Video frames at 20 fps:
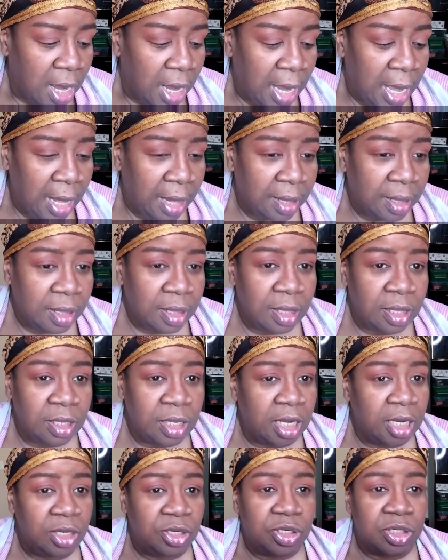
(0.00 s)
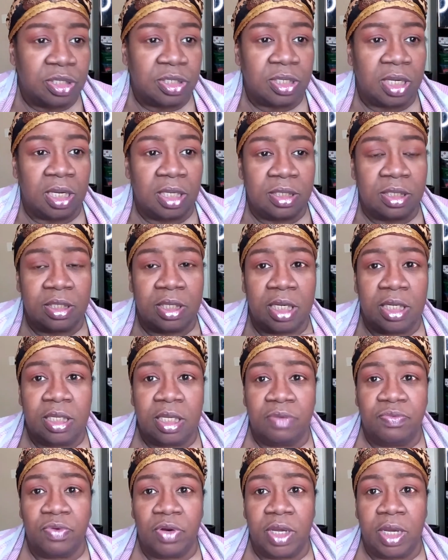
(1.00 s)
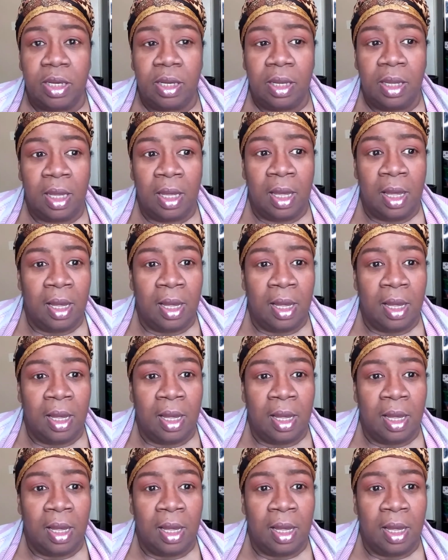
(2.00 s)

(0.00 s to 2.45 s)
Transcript: and they just instinctively,